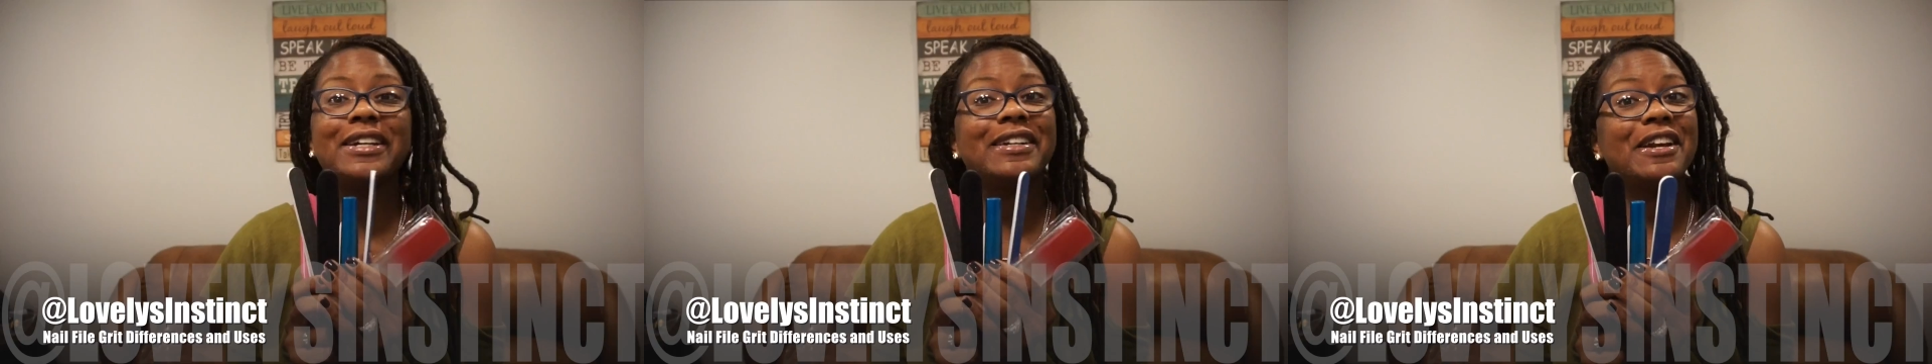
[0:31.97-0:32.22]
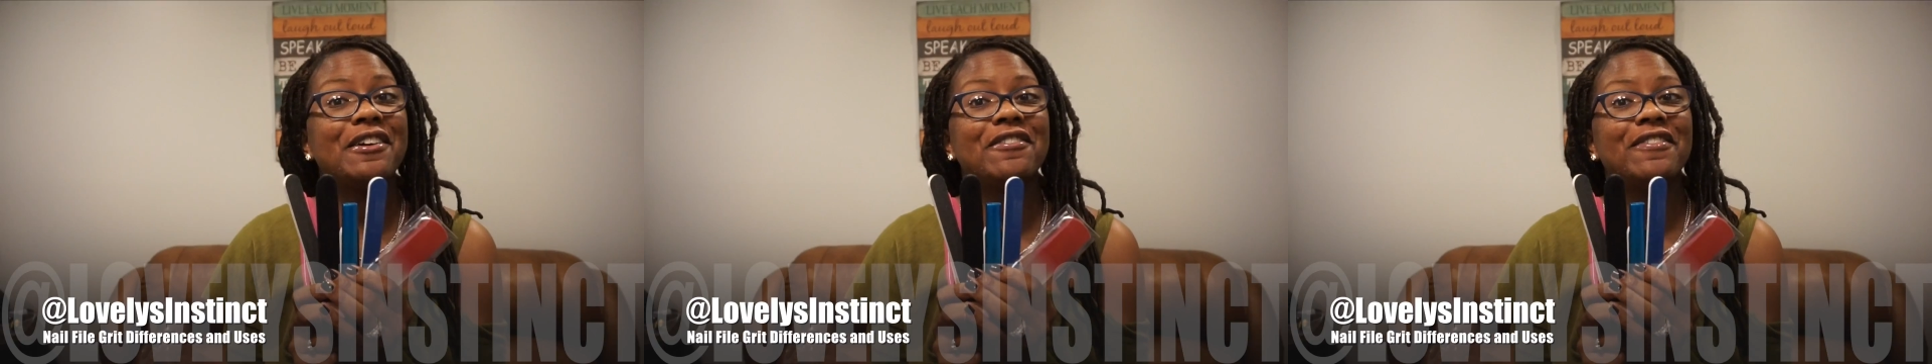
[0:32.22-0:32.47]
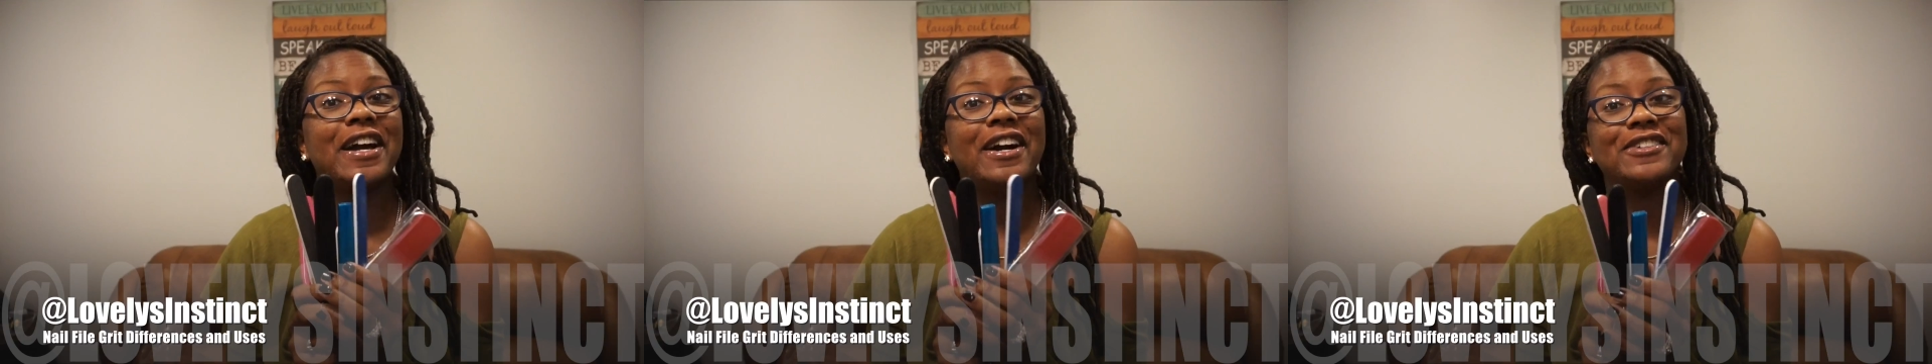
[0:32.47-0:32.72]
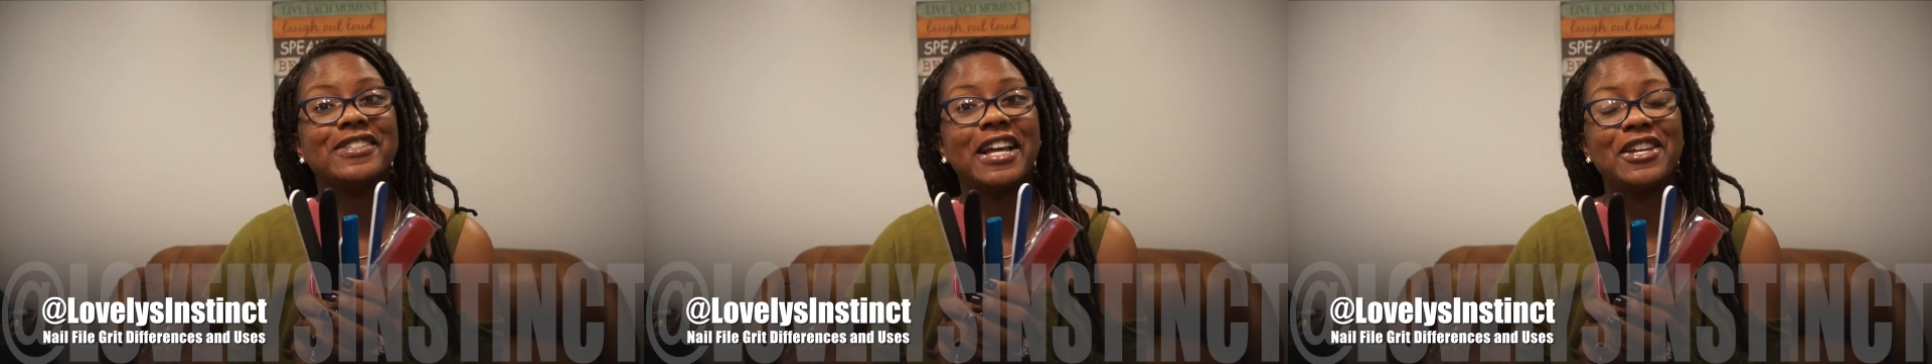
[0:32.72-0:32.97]
of nail
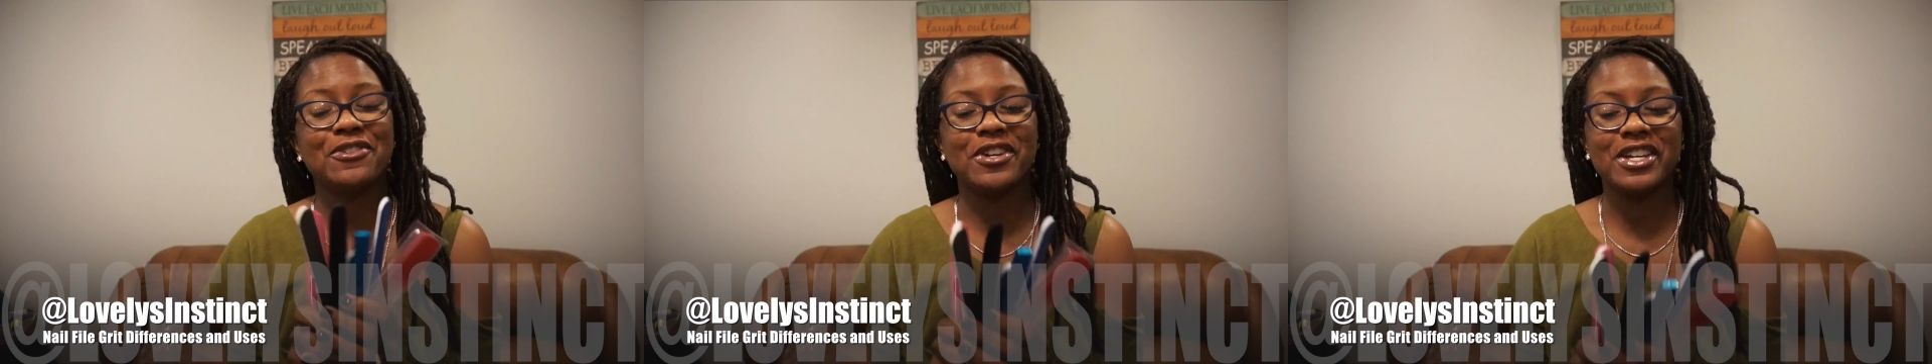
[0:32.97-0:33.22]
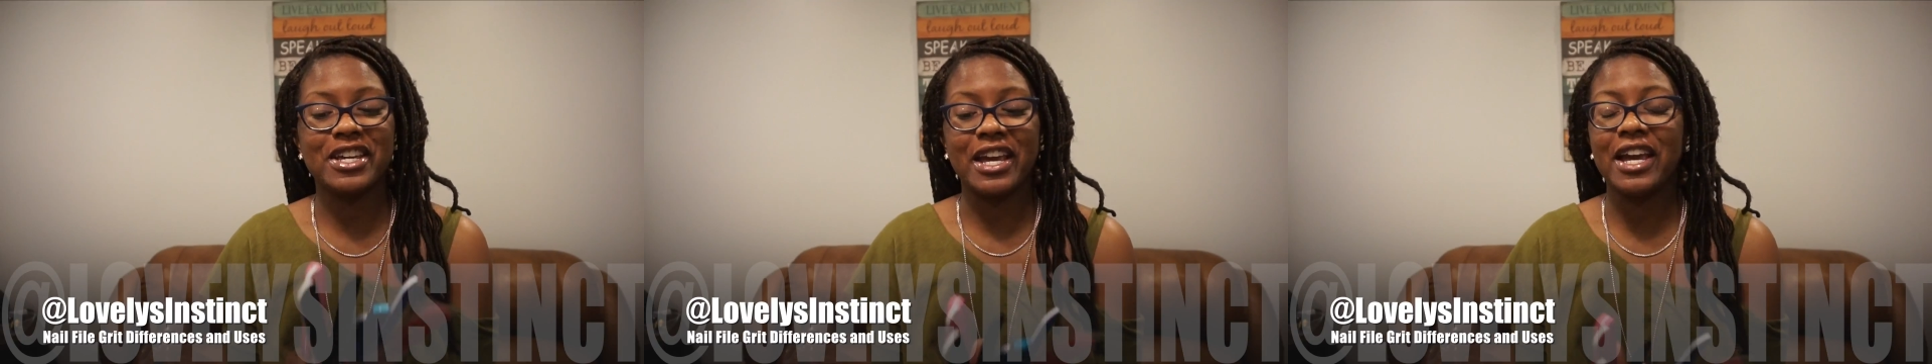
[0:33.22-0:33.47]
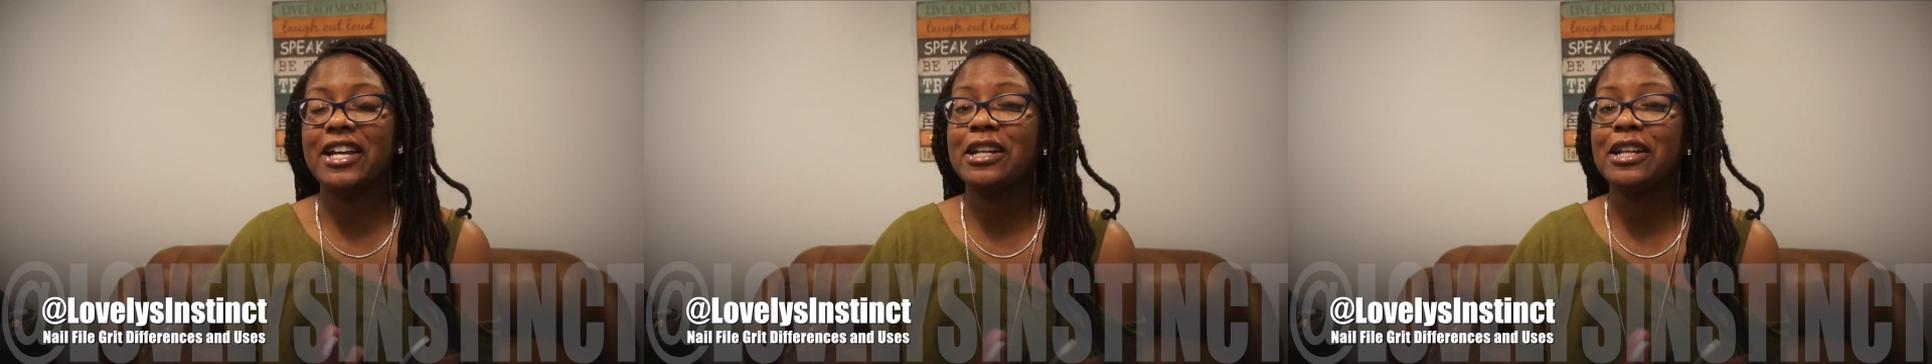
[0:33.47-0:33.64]
files that you can get,